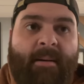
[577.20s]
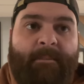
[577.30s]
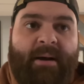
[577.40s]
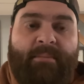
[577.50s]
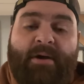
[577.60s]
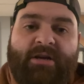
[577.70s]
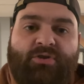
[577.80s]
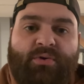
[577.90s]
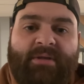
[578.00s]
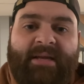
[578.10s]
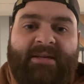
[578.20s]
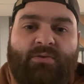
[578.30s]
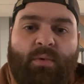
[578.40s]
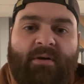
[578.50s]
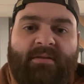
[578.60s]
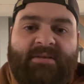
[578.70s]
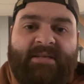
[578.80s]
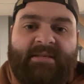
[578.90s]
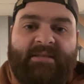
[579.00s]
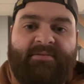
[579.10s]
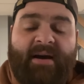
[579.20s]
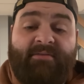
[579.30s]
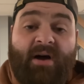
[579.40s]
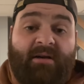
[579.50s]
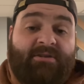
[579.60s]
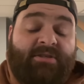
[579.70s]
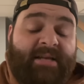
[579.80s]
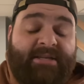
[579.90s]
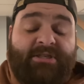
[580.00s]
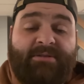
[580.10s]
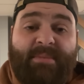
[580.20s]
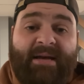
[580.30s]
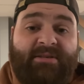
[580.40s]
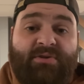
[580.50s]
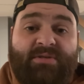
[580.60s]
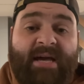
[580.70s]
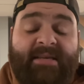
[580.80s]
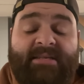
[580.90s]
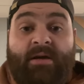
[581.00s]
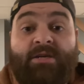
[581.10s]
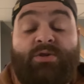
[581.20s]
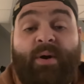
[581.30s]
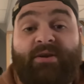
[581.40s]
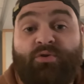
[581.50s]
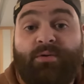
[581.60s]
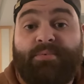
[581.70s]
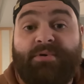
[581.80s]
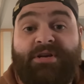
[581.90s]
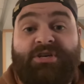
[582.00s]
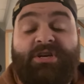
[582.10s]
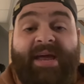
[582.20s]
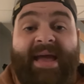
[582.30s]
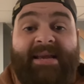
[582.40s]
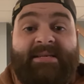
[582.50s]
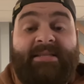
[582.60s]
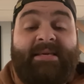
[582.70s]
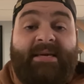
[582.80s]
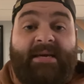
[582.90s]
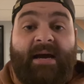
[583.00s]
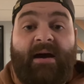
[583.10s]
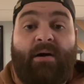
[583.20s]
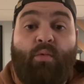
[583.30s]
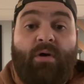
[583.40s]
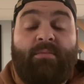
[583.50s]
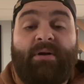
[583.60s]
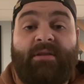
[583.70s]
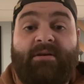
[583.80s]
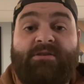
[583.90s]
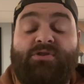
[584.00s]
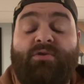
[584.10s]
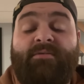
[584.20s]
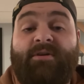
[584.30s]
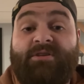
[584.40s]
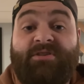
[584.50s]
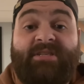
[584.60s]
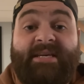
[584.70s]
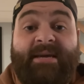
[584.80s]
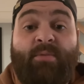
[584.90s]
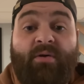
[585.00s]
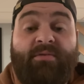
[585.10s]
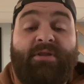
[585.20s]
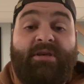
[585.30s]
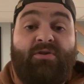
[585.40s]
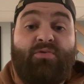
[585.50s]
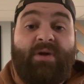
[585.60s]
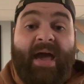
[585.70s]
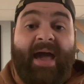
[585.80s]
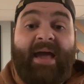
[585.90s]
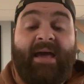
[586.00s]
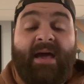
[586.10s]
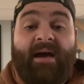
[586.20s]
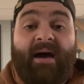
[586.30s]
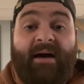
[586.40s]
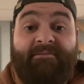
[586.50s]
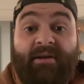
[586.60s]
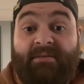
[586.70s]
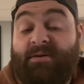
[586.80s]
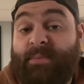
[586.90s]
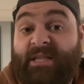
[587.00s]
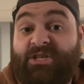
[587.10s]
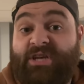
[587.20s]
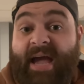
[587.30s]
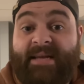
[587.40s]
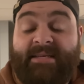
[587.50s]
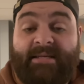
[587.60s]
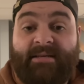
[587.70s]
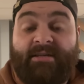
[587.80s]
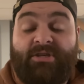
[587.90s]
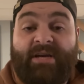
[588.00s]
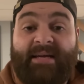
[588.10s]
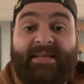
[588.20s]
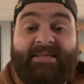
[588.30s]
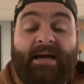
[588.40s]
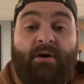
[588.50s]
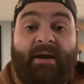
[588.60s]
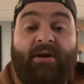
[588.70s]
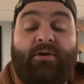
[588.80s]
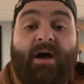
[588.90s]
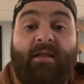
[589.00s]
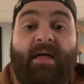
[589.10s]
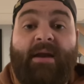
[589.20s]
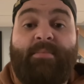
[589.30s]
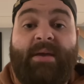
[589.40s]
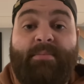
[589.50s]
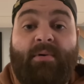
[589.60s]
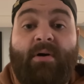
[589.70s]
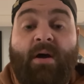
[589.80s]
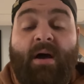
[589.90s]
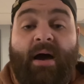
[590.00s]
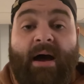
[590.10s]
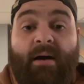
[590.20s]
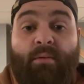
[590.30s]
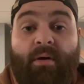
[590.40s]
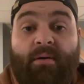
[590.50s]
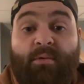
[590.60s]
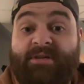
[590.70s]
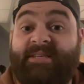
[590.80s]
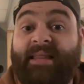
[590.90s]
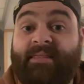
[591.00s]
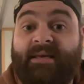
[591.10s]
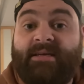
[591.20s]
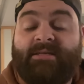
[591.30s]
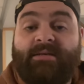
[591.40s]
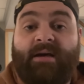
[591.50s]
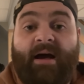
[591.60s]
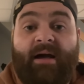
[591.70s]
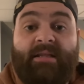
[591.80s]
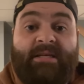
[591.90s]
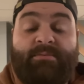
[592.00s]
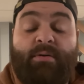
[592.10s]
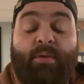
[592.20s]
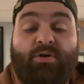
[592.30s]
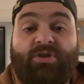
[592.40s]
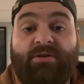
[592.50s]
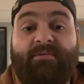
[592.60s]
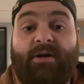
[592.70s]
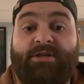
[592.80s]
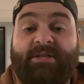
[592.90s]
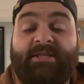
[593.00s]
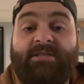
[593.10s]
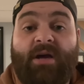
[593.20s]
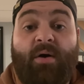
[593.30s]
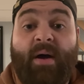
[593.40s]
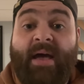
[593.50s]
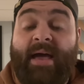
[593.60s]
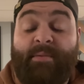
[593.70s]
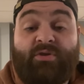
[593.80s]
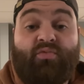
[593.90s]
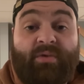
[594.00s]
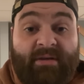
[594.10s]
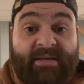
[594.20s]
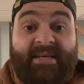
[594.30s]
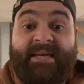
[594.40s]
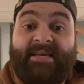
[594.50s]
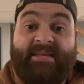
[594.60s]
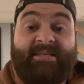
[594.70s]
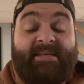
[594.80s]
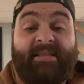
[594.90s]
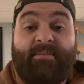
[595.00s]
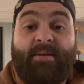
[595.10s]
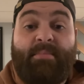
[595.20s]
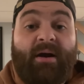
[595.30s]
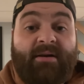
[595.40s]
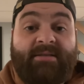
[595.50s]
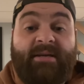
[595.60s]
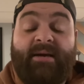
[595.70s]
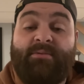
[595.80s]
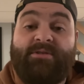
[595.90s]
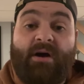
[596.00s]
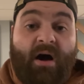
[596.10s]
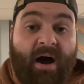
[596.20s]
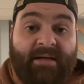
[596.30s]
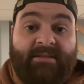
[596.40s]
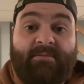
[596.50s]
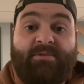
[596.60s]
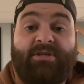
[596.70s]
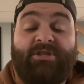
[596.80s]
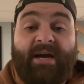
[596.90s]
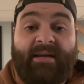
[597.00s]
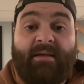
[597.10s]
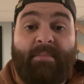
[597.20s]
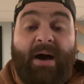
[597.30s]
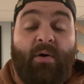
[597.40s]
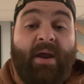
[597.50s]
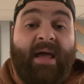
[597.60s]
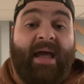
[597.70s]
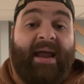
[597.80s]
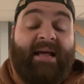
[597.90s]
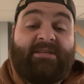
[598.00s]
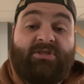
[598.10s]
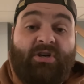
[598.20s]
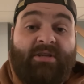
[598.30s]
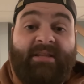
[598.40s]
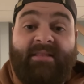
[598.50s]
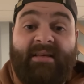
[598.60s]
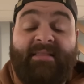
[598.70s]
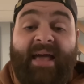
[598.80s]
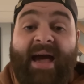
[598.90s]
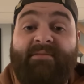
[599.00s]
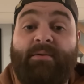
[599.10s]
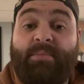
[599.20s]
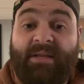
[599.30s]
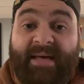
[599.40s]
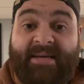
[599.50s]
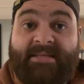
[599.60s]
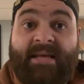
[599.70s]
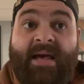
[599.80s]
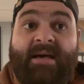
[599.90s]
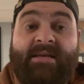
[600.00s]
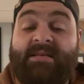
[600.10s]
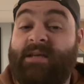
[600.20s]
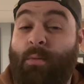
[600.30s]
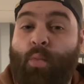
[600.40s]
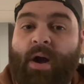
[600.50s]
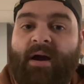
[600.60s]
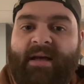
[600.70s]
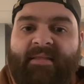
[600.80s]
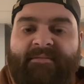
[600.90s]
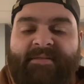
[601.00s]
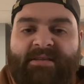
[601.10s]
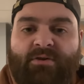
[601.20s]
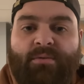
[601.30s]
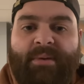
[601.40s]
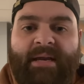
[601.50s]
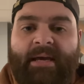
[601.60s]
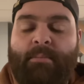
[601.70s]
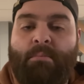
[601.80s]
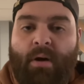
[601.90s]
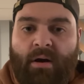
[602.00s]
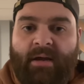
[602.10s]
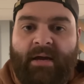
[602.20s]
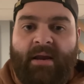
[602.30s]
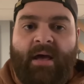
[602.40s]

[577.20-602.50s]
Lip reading: but I'm not sure that it's worth the $65. So that's just my two cents. So I do appreciate the Warner Brothers Universal team over in the UK for giving me the chance to check these out. I know not a lot of people were sent these in these promotional versions. So it was really neat to see them in person. It was awesome to check them out. And I certainly think they have a place somewhere in the physical media market.